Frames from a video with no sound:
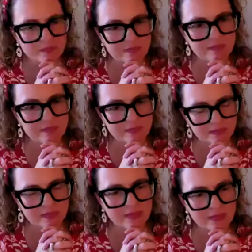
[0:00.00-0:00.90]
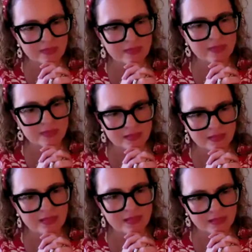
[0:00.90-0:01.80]
So you can talk your
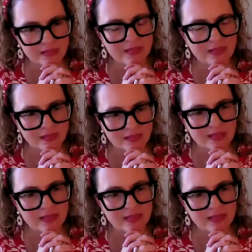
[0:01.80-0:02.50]
child through it. They can